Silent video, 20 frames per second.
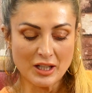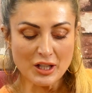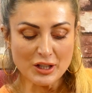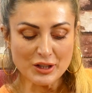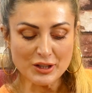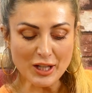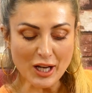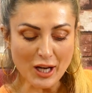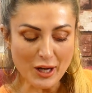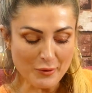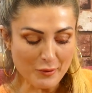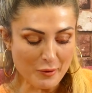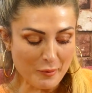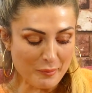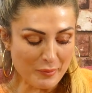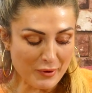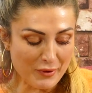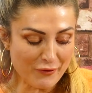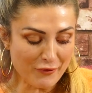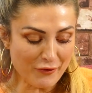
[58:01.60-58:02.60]
So
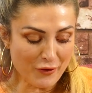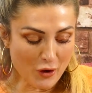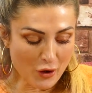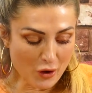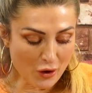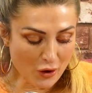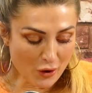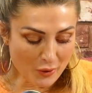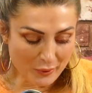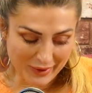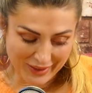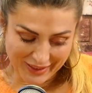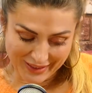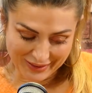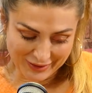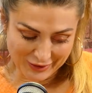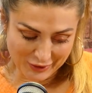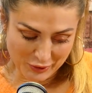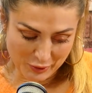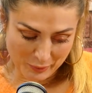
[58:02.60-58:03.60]
before we
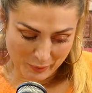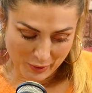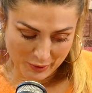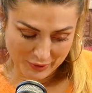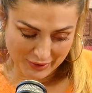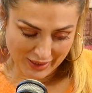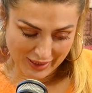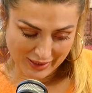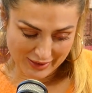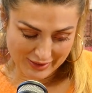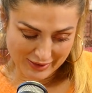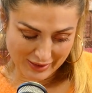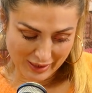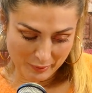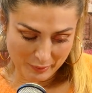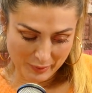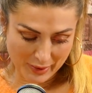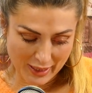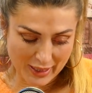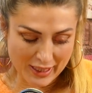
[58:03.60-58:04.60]
conclude the podcast,
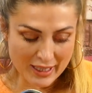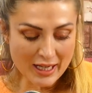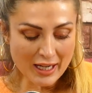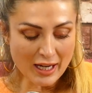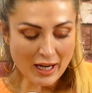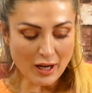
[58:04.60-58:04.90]
Gaby,